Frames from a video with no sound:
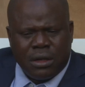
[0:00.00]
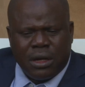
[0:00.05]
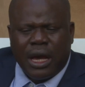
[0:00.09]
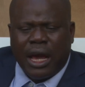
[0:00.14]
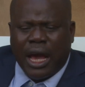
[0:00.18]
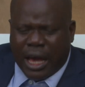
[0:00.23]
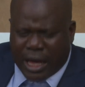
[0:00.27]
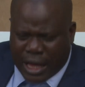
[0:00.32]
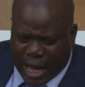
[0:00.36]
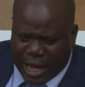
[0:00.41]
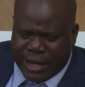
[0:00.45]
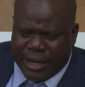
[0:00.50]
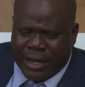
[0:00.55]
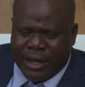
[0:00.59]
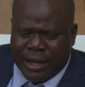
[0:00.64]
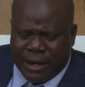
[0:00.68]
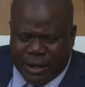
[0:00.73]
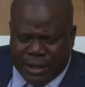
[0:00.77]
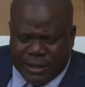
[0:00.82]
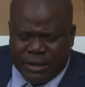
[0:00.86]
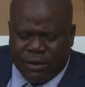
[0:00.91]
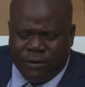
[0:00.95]
And the
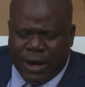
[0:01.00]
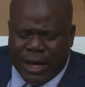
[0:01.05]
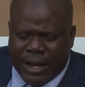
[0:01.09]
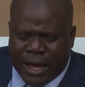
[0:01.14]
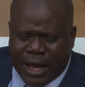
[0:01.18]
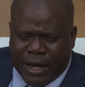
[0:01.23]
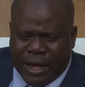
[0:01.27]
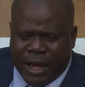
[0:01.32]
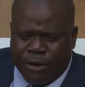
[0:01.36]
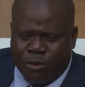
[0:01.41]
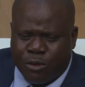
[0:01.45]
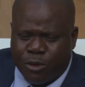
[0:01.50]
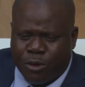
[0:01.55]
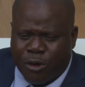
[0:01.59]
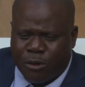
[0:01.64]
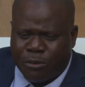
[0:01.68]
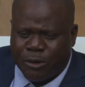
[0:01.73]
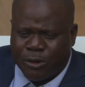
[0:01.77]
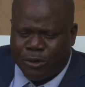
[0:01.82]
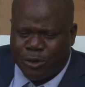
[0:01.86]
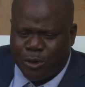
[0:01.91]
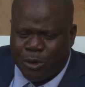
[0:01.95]
reason why that car could not
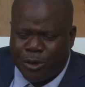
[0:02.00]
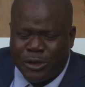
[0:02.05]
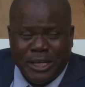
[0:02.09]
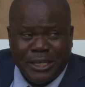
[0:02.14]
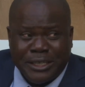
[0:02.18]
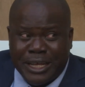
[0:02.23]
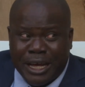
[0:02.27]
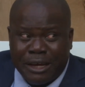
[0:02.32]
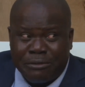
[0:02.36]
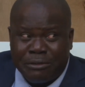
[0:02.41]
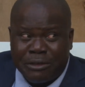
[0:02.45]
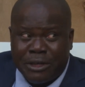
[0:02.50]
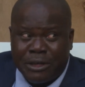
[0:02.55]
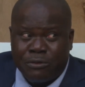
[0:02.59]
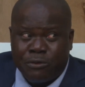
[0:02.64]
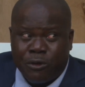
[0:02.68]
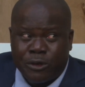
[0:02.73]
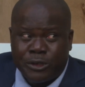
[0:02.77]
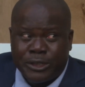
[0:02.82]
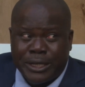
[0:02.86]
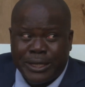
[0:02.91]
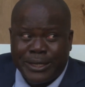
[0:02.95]
be sold is that it
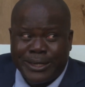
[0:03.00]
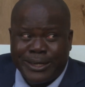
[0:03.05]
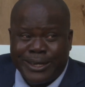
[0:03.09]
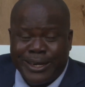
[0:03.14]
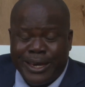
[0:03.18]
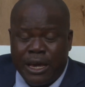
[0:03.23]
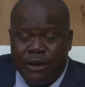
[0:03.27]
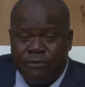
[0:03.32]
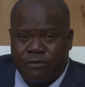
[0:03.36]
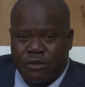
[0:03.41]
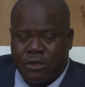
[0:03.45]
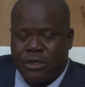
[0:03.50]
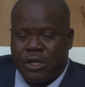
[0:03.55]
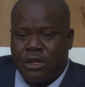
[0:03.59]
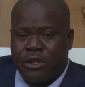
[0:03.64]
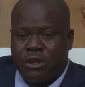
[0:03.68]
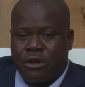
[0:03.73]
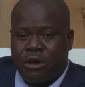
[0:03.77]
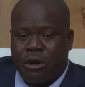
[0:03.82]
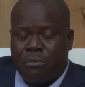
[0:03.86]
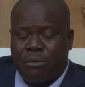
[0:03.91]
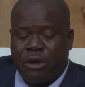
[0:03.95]
was a gift, the
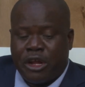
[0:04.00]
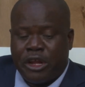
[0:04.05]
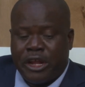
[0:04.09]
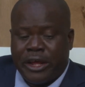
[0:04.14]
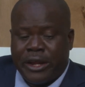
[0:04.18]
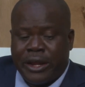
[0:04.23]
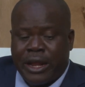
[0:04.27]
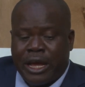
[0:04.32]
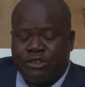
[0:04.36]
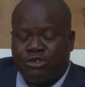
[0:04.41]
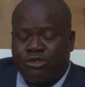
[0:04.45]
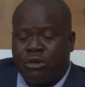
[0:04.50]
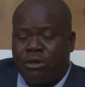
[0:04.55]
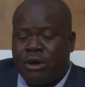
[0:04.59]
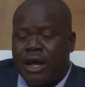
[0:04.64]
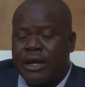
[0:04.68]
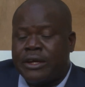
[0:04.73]
natural